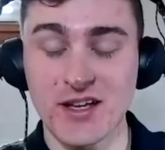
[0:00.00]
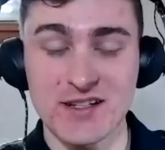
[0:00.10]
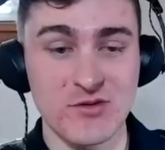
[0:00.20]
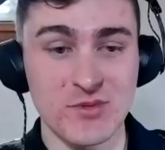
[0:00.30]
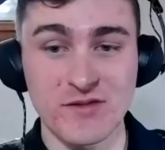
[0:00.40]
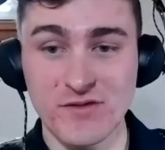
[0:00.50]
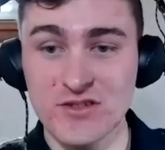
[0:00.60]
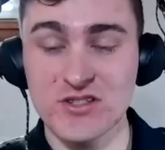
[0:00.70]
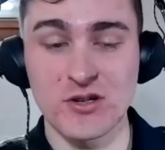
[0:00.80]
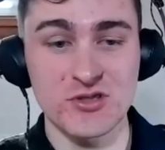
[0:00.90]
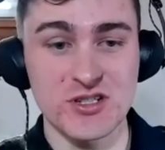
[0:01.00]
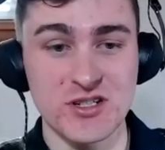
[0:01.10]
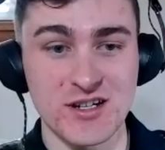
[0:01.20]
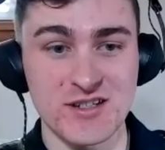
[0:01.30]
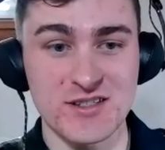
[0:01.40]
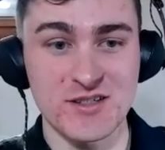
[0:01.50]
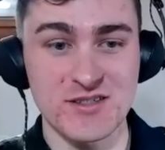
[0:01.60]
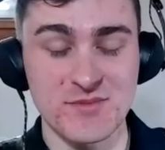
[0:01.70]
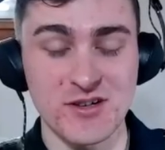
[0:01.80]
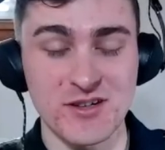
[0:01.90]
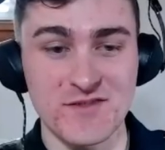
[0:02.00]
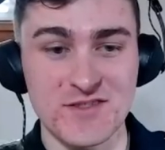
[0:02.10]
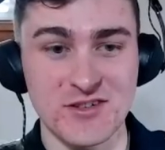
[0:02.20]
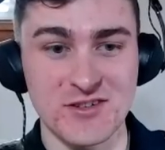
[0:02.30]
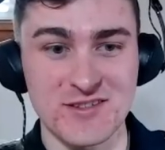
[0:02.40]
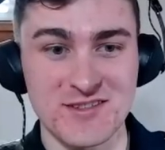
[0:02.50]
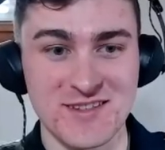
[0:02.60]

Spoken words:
Thanks for being the first coach to be on AFC, Chris.